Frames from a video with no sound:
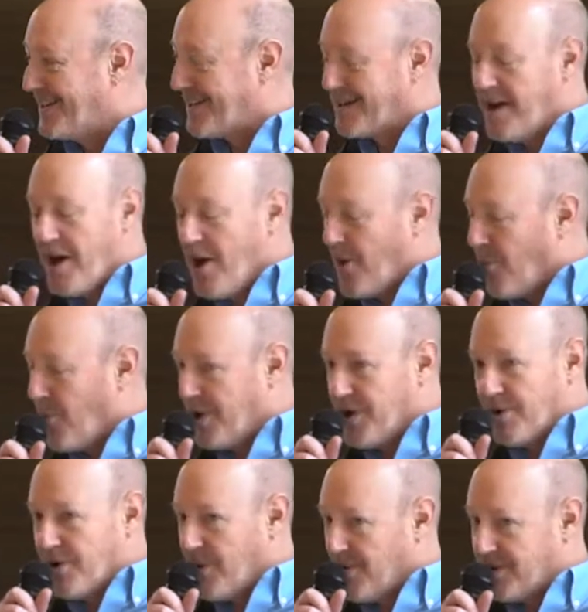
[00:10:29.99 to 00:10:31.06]
He's like, we
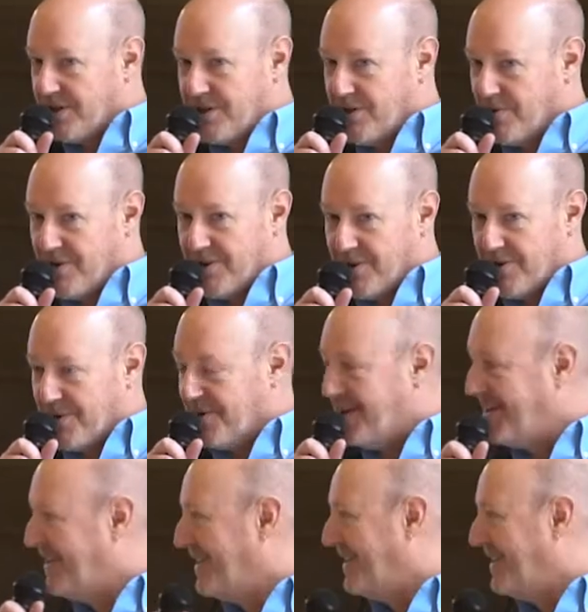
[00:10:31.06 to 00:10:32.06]
don't know what to do with you.